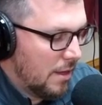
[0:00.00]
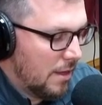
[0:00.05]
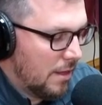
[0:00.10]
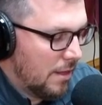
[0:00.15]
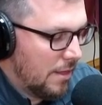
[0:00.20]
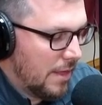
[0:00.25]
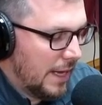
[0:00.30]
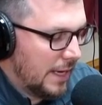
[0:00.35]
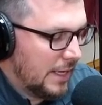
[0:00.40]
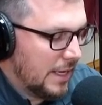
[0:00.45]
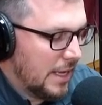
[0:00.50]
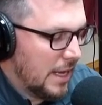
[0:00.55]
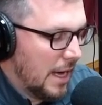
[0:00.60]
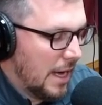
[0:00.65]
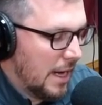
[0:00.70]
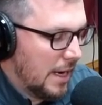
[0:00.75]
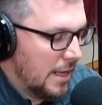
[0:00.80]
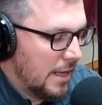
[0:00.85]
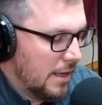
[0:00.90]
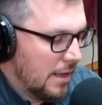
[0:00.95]
that
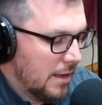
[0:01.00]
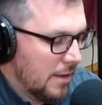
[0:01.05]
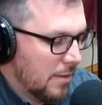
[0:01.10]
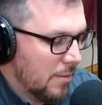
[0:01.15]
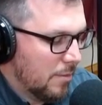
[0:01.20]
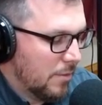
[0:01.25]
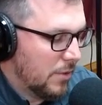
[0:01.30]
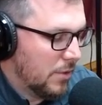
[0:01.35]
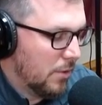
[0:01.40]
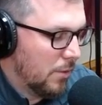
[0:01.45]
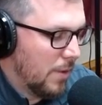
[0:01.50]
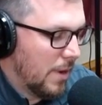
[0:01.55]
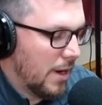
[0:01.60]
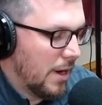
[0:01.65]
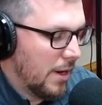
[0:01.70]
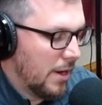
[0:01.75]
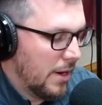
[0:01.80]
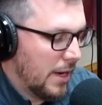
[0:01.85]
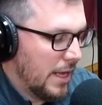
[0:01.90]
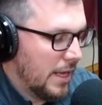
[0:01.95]
got him to
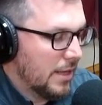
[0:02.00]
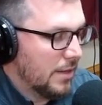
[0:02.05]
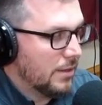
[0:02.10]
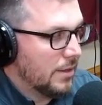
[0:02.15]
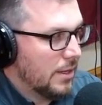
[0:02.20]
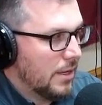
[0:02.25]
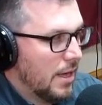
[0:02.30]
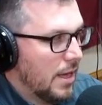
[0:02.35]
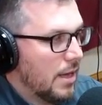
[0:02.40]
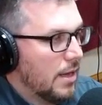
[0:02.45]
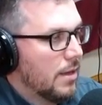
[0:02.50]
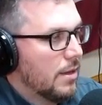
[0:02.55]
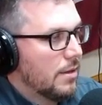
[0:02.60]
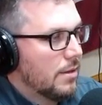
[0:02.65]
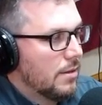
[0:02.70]
where he is today.